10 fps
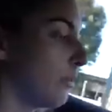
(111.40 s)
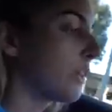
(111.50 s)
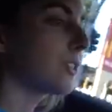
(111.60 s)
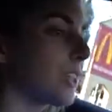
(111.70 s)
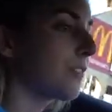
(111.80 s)

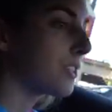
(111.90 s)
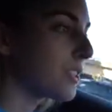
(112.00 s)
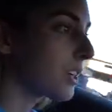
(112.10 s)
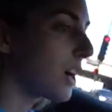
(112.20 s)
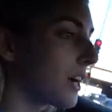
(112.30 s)
Better safe than
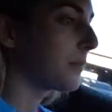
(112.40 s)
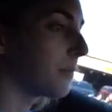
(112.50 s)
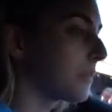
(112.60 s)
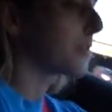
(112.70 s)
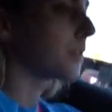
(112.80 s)
sorry.
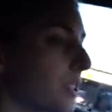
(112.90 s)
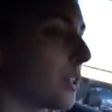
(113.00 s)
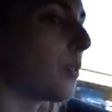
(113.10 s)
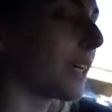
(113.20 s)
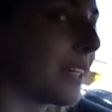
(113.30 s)
We're
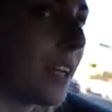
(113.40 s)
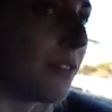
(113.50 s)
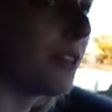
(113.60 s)
still working out a